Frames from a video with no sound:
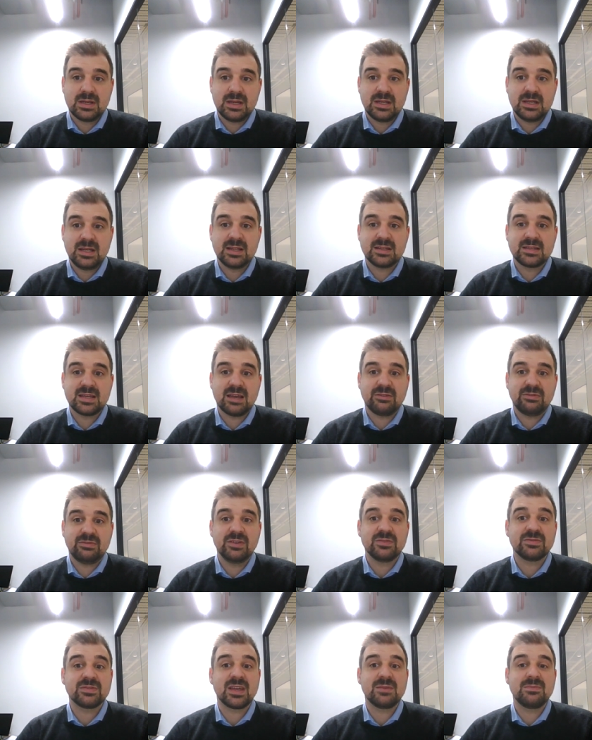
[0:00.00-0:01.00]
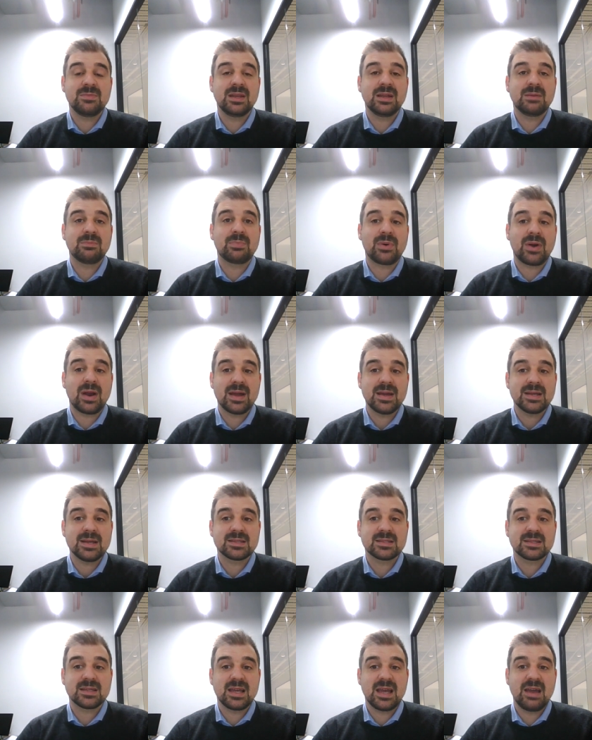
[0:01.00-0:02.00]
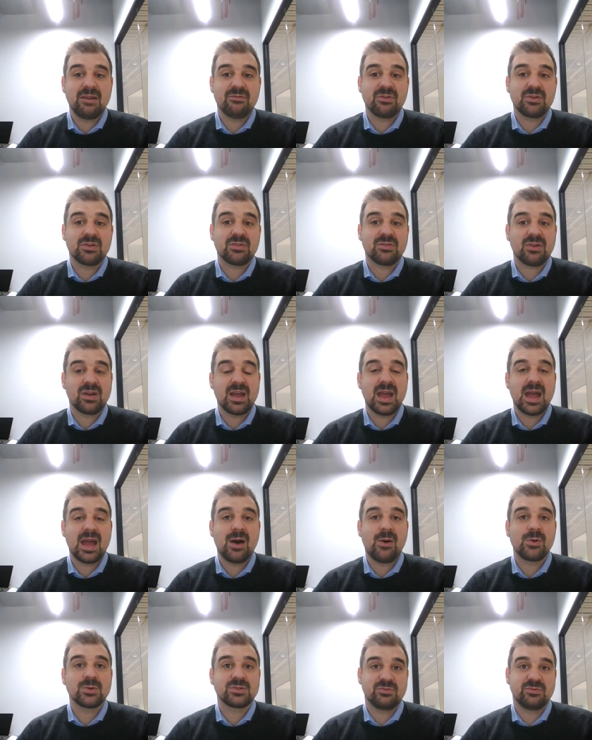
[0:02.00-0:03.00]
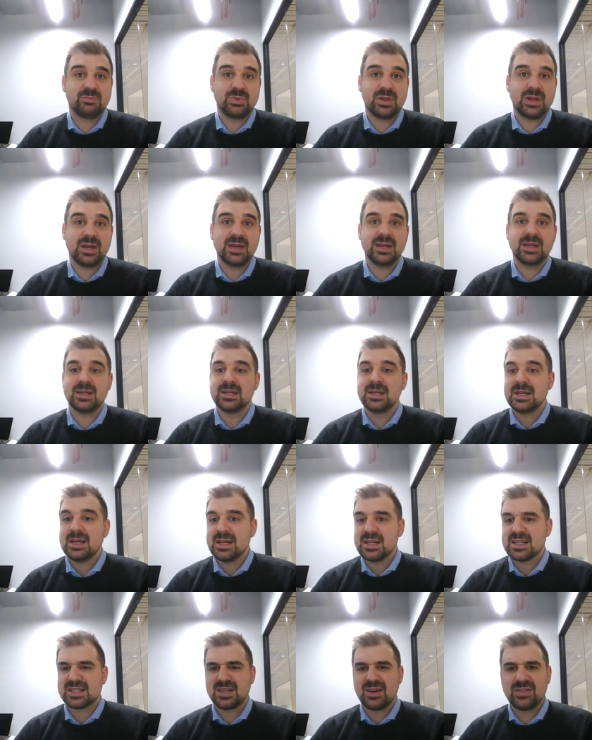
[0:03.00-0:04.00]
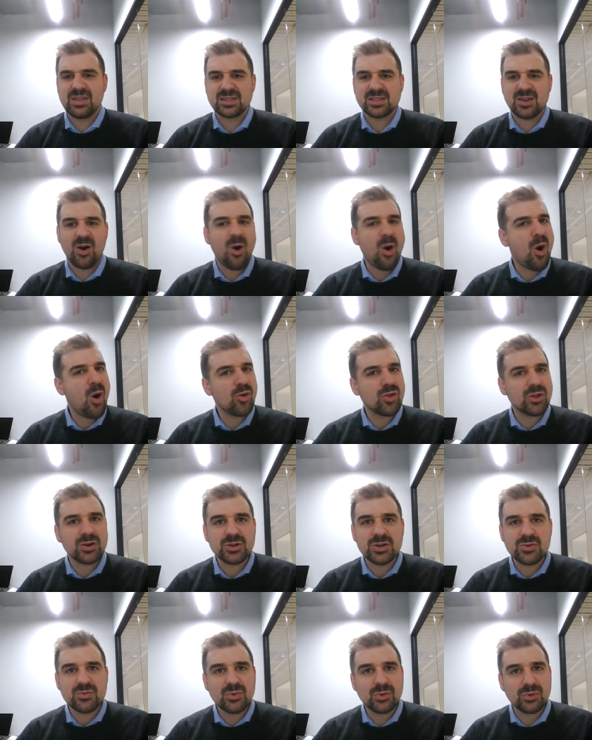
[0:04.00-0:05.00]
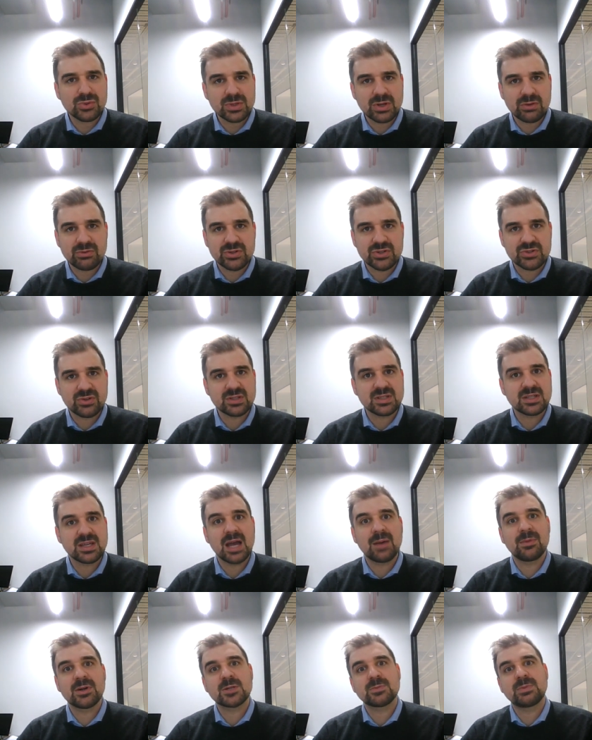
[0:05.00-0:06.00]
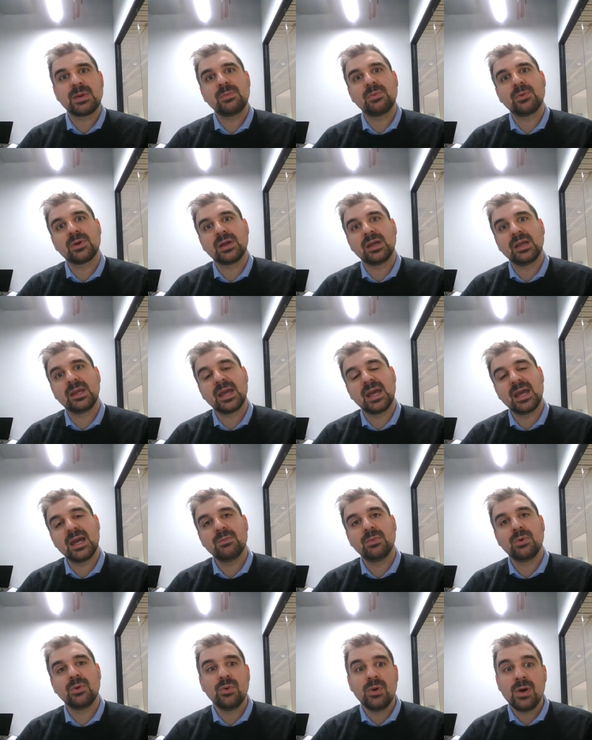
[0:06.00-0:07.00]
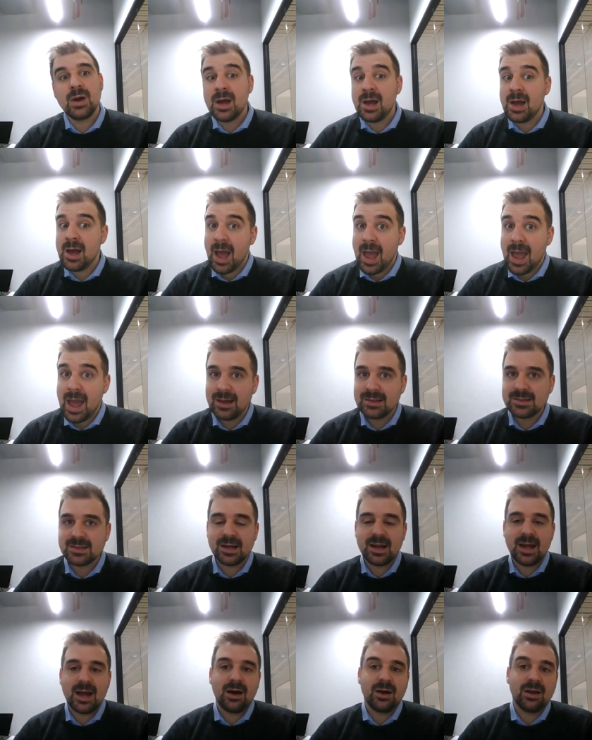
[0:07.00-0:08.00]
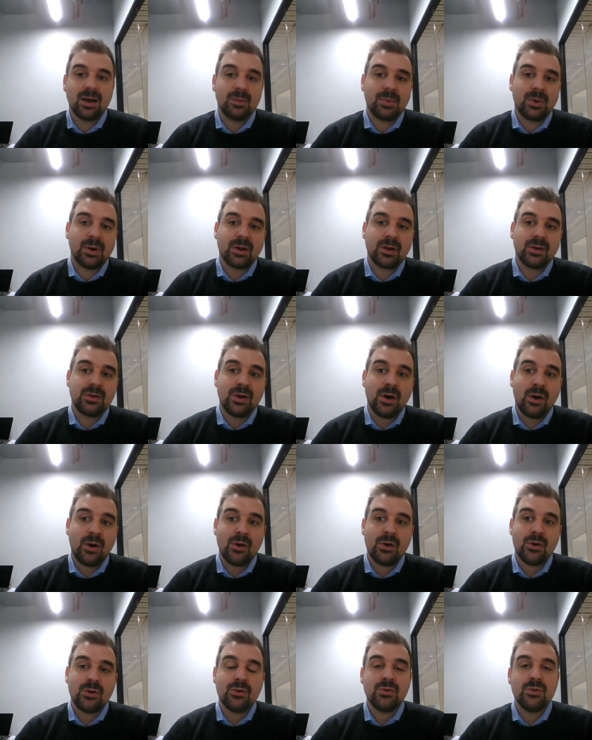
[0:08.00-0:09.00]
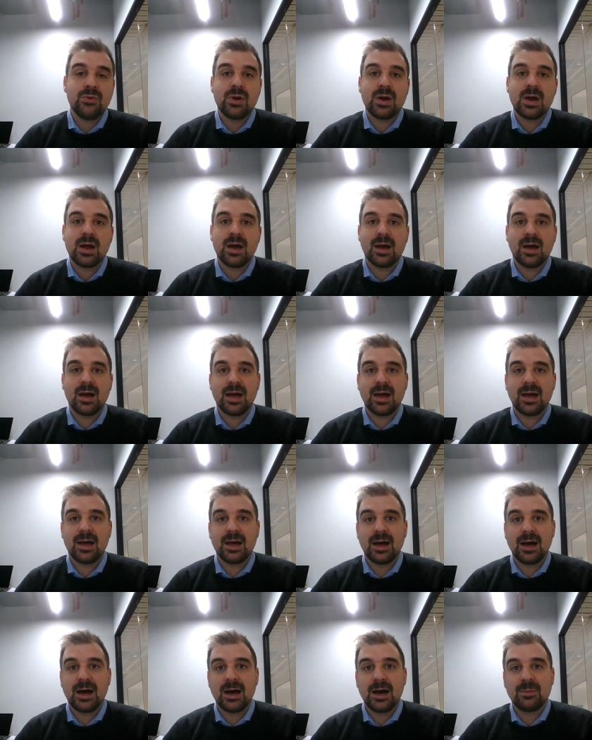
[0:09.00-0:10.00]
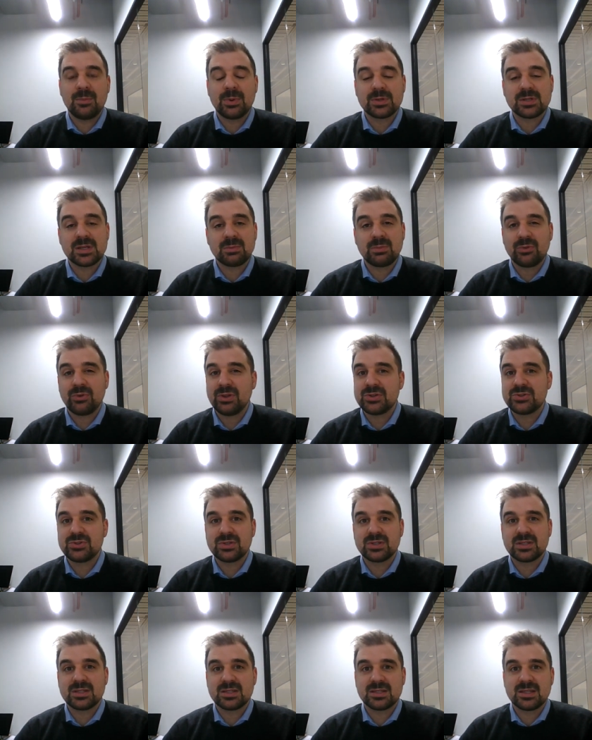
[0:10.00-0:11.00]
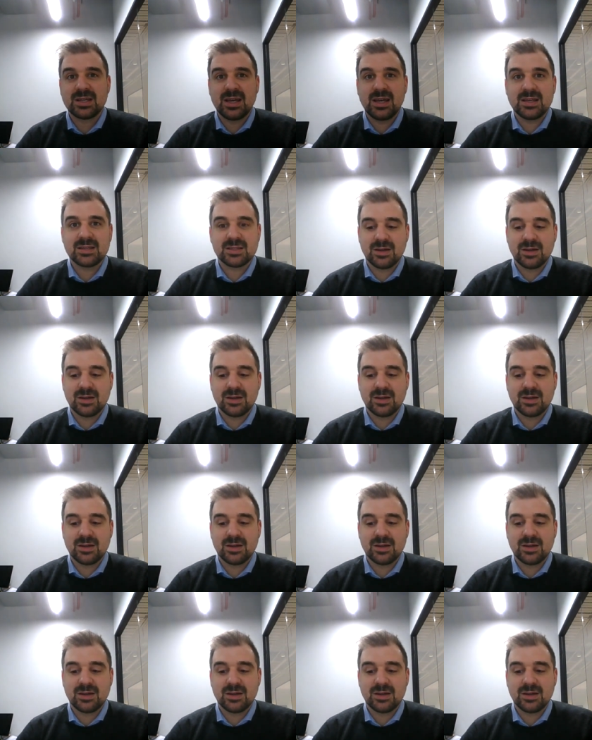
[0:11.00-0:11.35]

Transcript: And you need to take 15 minute breaks every three hours of playing. So there's a whole lot of new rules that are restricting how much people can gamble. How it's going to hold up, I don't know, uh, but it's going to be really interesting to see.